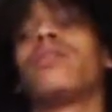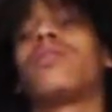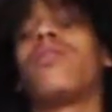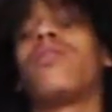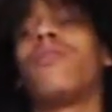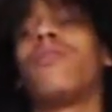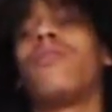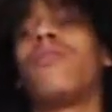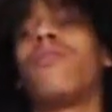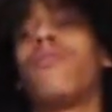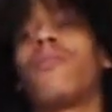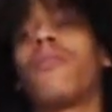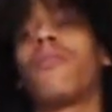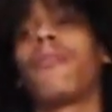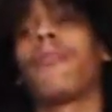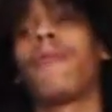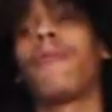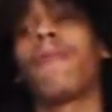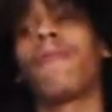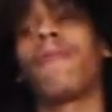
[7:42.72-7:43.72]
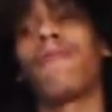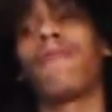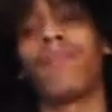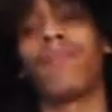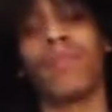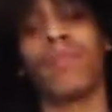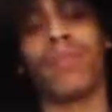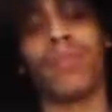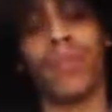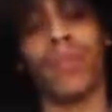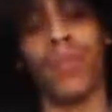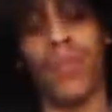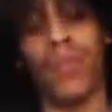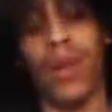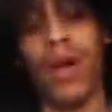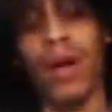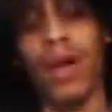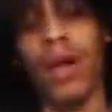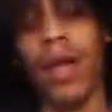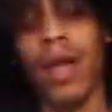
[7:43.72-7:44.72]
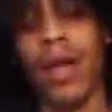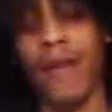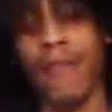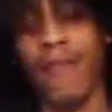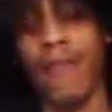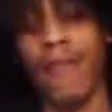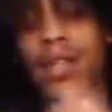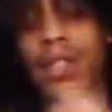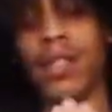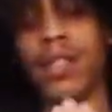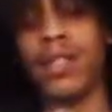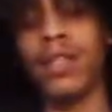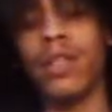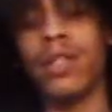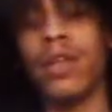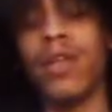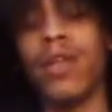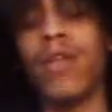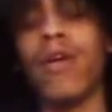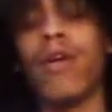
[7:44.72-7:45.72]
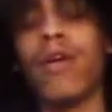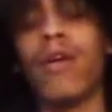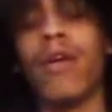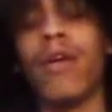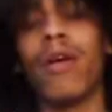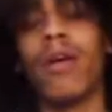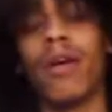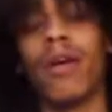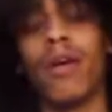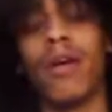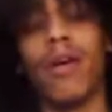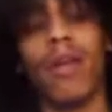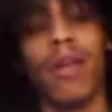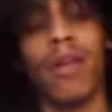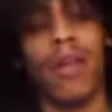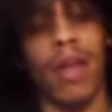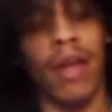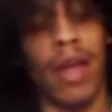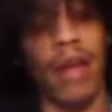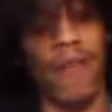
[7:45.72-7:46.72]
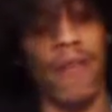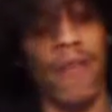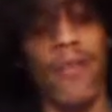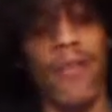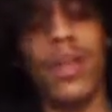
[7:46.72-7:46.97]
So they're like facing each other, like